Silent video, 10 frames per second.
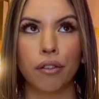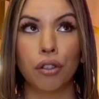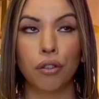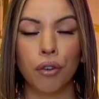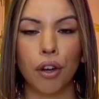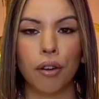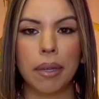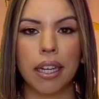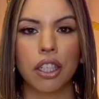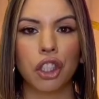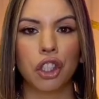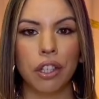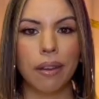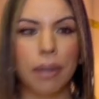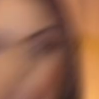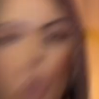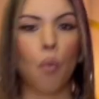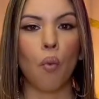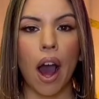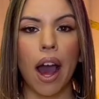to her, because she was like,
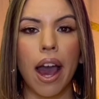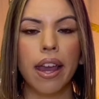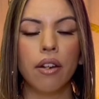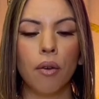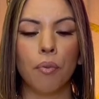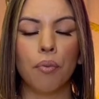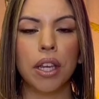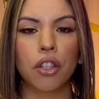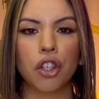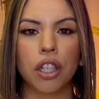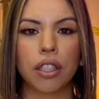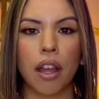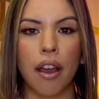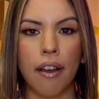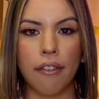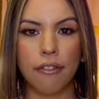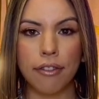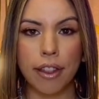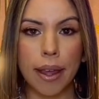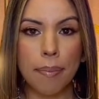why don't we just
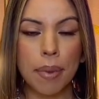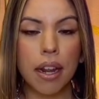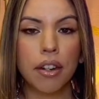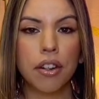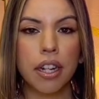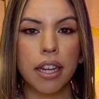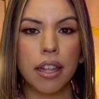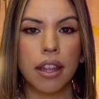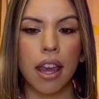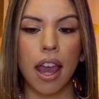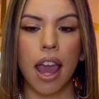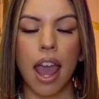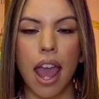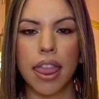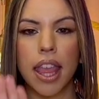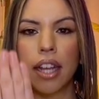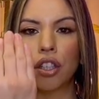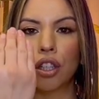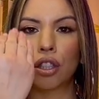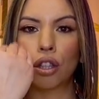flip it underneath and then
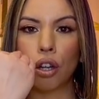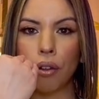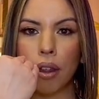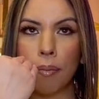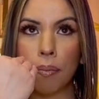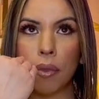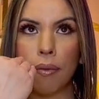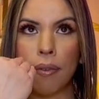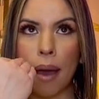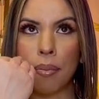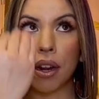just throw the fabric